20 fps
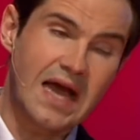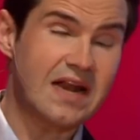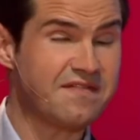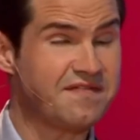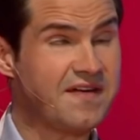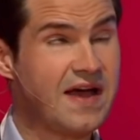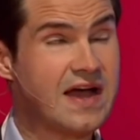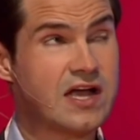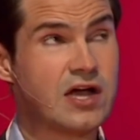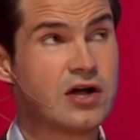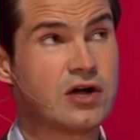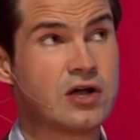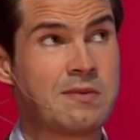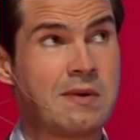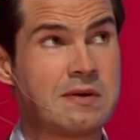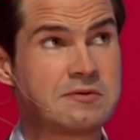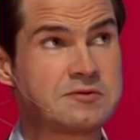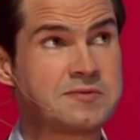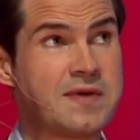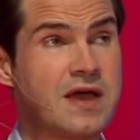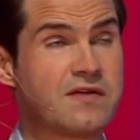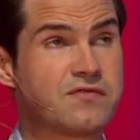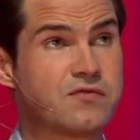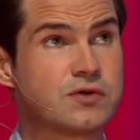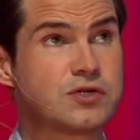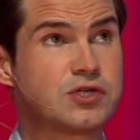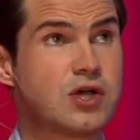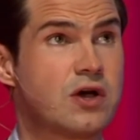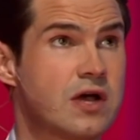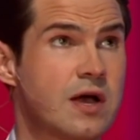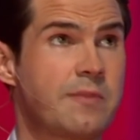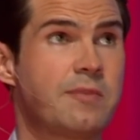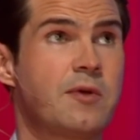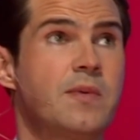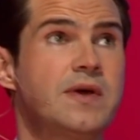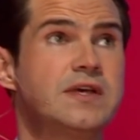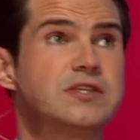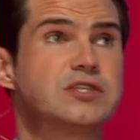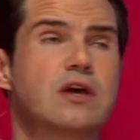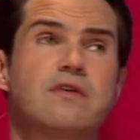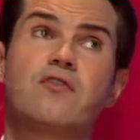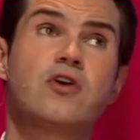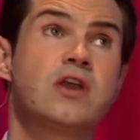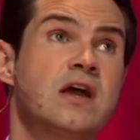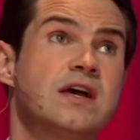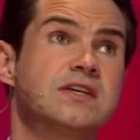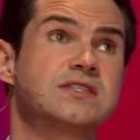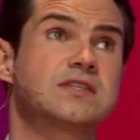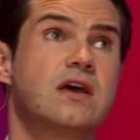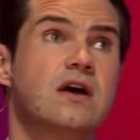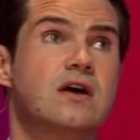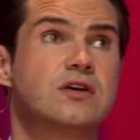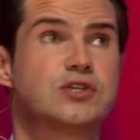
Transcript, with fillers: had a fat girl come up to me after a show a couple of weeks ago, a very nice girl.